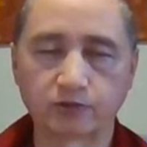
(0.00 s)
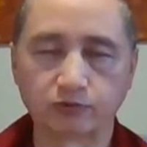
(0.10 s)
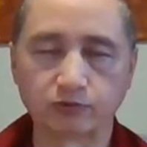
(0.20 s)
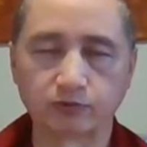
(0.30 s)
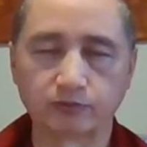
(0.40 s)

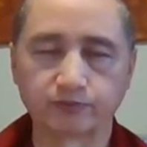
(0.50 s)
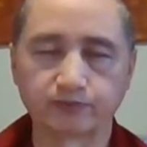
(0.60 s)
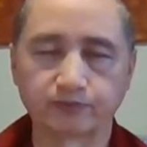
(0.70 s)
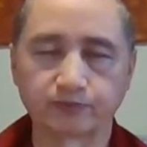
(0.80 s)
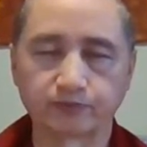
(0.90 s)
that to
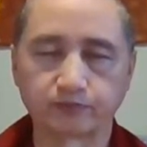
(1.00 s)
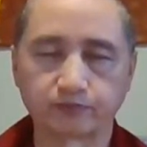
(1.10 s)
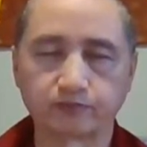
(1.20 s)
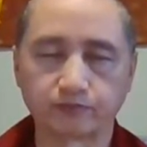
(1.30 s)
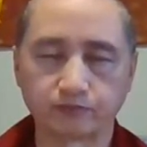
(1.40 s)

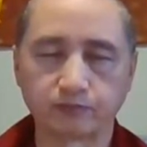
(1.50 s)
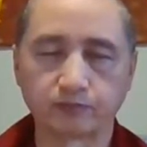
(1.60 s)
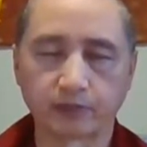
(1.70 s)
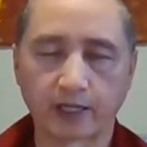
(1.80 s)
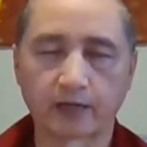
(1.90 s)

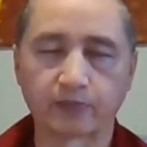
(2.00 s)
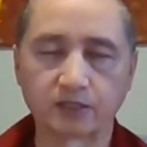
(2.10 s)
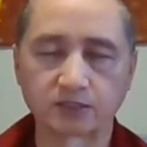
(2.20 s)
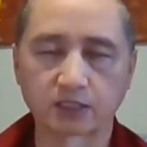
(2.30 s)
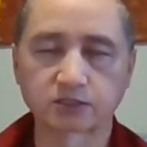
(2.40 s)

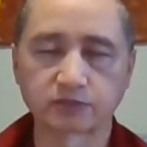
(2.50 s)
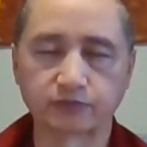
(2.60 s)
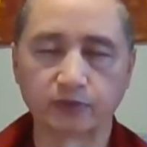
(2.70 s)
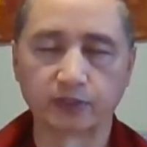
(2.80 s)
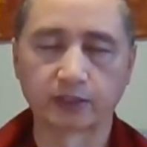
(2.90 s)
happen
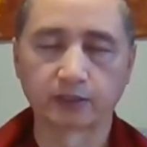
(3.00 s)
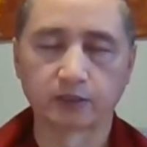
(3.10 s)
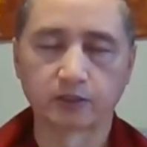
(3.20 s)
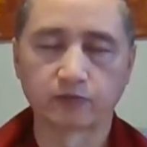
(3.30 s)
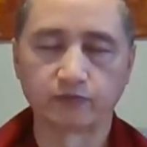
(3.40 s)
successfully,
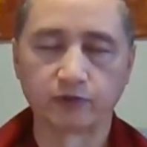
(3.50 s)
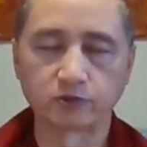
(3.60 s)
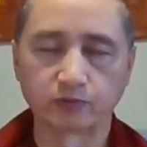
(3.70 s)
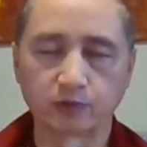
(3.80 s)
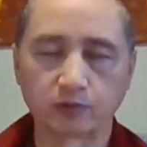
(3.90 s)

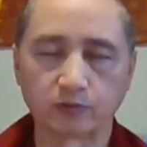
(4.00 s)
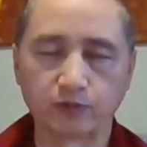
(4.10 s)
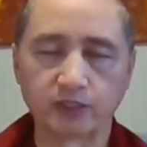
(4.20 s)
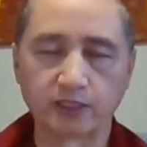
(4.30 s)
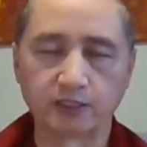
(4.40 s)
first of all,
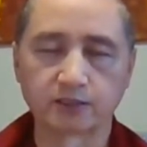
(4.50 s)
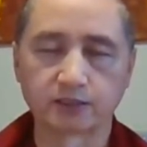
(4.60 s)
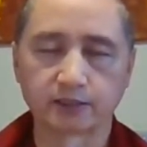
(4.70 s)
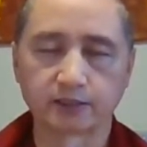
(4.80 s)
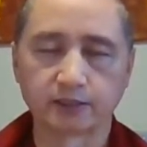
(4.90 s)
we need
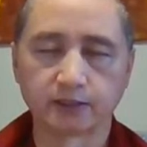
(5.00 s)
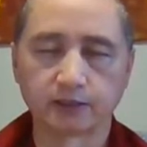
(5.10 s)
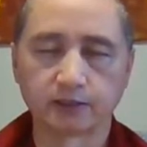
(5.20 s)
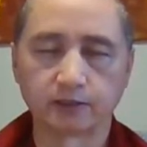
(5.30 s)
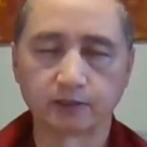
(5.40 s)

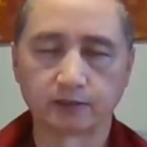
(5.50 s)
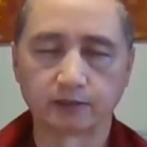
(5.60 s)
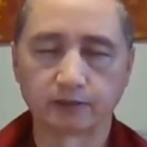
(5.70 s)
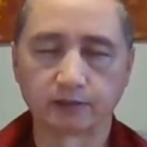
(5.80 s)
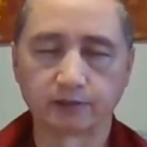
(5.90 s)

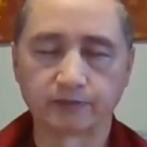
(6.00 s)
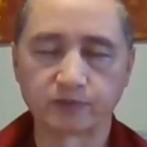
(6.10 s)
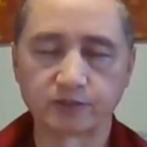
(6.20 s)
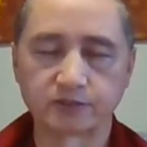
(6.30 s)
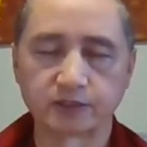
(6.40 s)
a
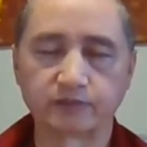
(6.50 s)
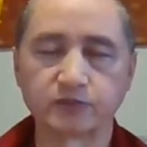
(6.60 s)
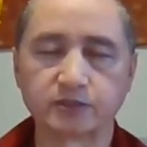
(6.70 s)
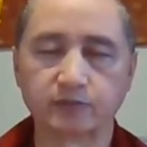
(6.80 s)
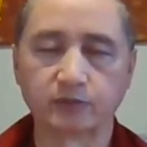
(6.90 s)

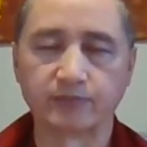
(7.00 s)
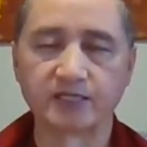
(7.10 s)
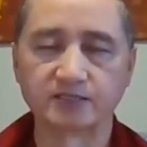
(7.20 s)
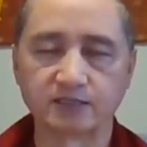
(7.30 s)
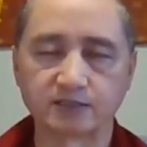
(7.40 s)
serviceable
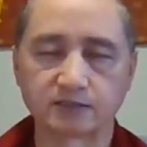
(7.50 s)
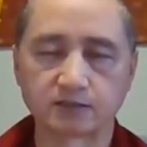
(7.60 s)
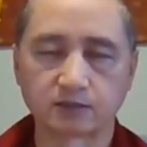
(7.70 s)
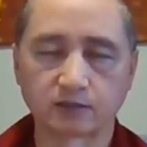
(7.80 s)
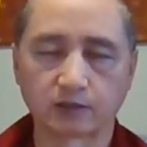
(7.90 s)

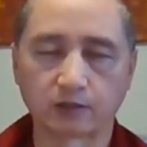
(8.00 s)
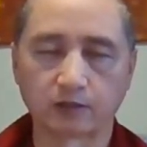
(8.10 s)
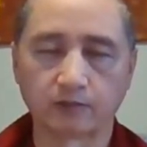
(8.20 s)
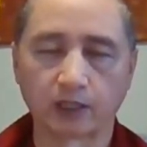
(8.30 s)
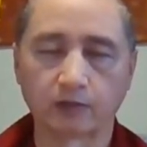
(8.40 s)
basis
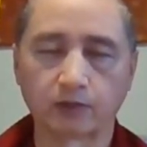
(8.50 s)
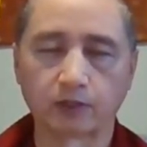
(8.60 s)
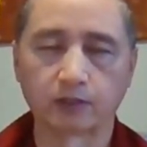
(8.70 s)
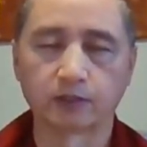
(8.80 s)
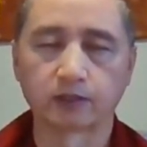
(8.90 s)
of
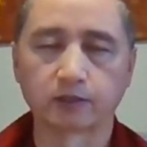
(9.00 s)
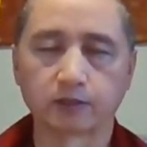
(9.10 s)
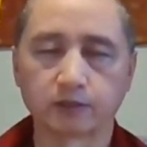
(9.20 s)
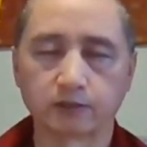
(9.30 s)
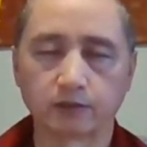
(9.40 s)
our
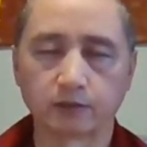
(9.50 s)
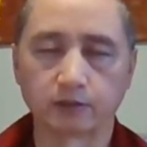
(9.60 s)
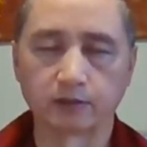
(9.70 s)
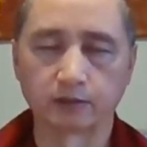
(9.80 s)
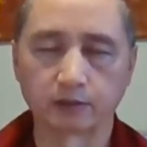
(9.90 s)

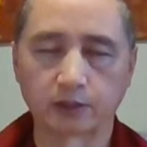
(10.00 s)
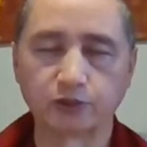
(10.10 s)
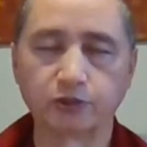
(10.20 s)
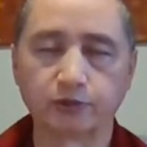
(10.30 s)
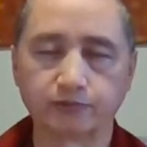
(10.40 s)

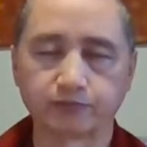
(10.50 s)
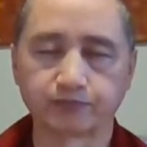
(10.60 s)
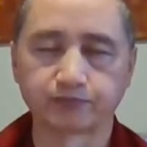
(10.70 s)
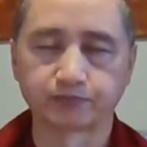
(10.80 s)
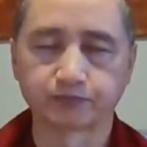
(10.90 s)
continuum.
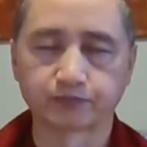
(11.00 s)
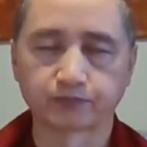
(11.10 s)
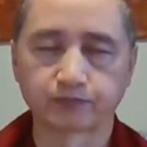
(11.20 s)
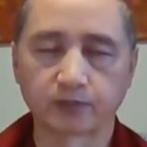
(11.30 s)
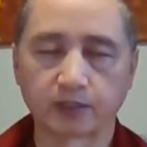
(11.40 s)

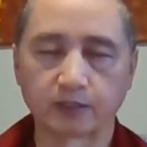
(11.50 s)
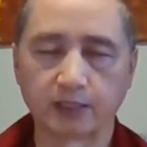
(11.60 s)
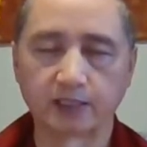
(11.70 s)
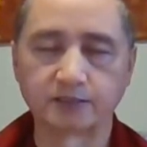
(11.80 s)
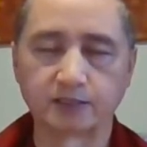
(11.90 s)

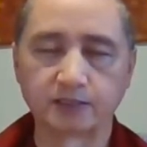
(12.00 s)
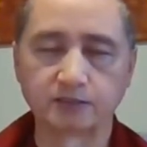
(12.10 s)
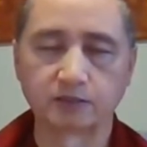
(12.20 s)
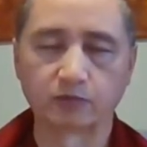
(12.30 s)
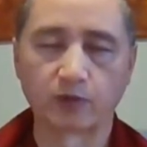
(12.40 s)
And that is the
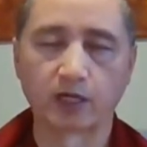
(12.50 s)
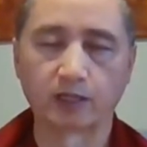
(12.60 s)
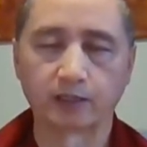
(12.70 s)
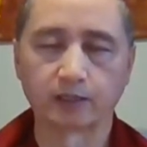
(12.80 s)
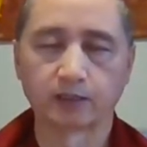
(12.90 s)
reason
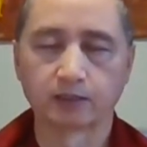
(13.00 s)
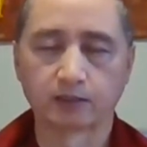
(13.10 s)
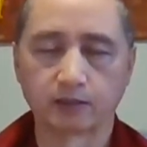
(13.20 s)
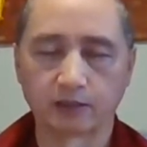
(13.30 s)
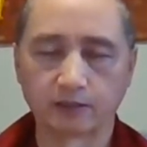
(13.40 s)
why
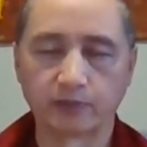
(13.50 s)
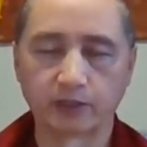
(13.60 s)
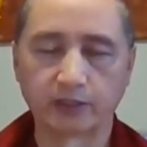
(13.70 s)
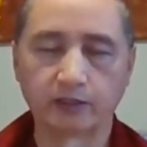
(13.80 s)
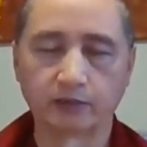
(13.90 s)
at the
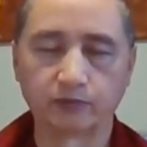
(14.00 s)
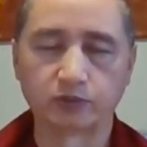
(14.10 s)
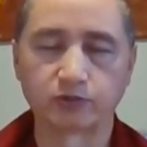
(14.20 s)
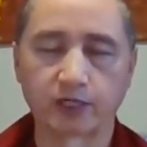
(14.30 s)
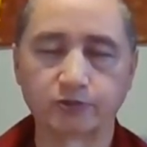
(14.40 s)
beginning
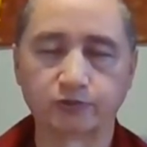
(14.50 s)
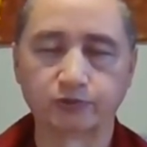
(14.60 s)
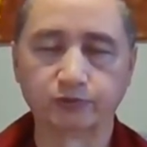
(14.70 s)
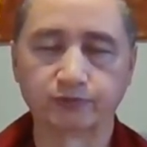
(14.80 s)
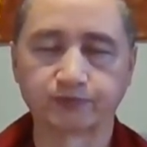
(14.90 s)
we try
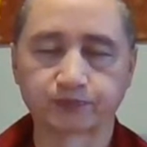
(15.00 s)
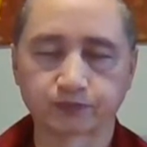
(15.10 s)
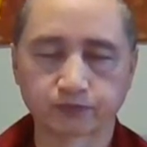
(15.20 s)
to